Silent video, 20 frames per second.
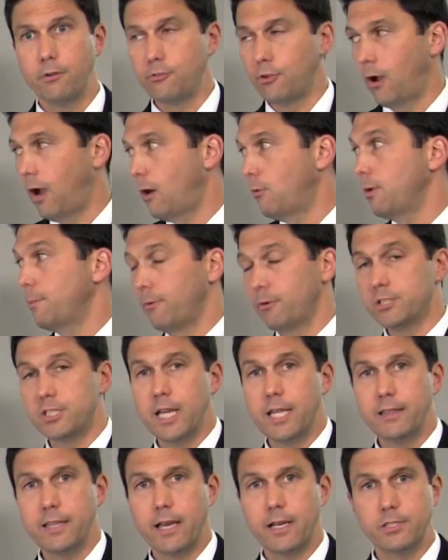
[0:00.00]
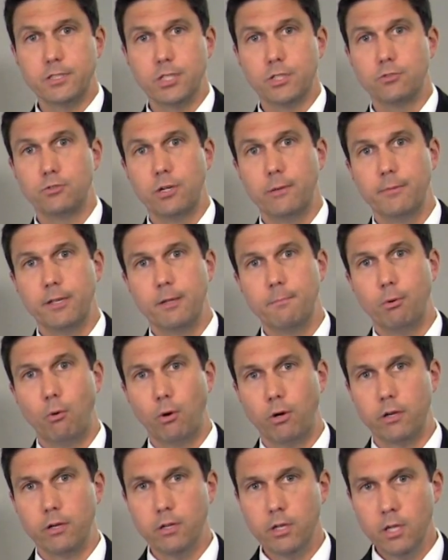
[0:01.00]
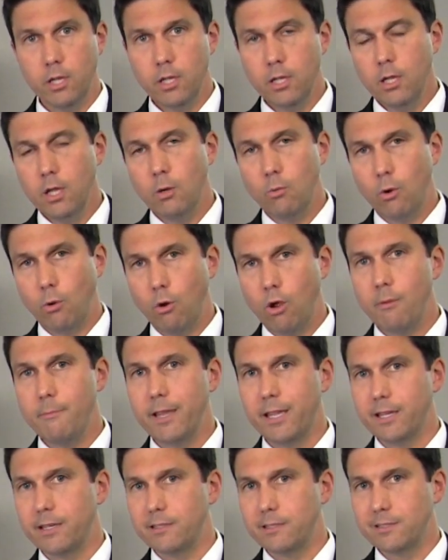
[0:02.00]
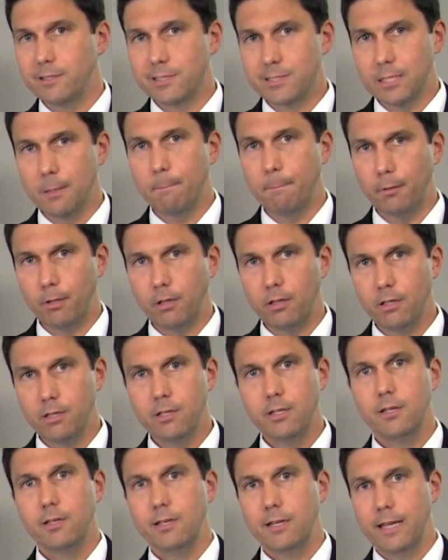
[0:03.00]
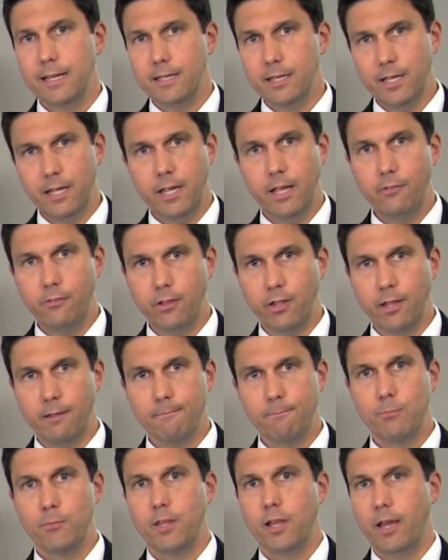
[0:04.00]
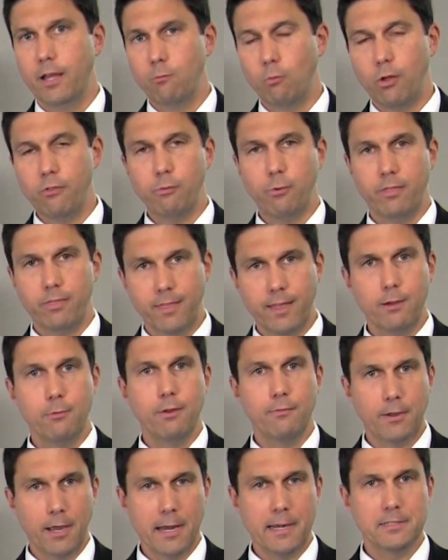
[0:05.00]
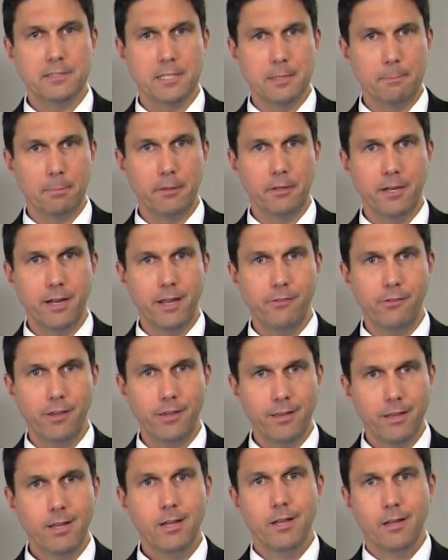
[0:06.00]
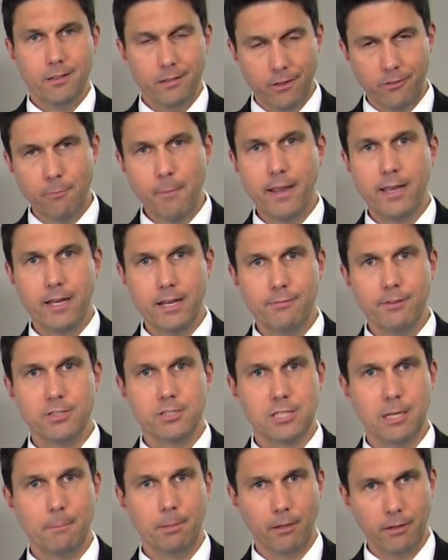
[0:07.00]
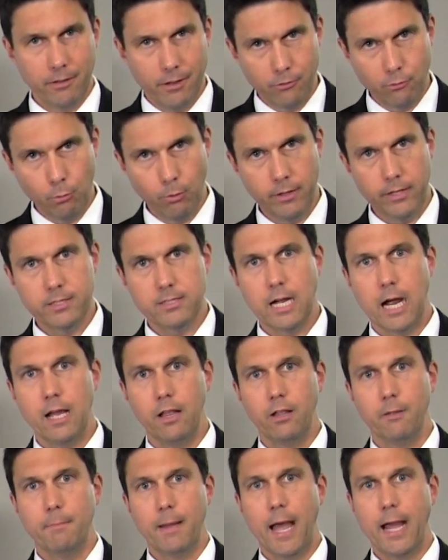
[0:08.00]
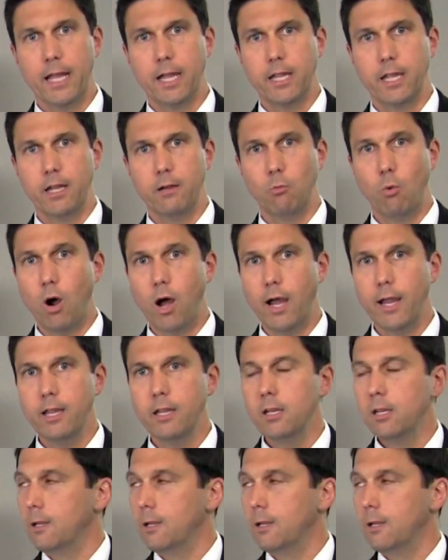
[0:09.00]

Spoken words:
So how we present that is extremely important. We want to make it simple and easy. And once we think we've got it simple and easy, let's make it even simpler. Let's really dial it back again. Why?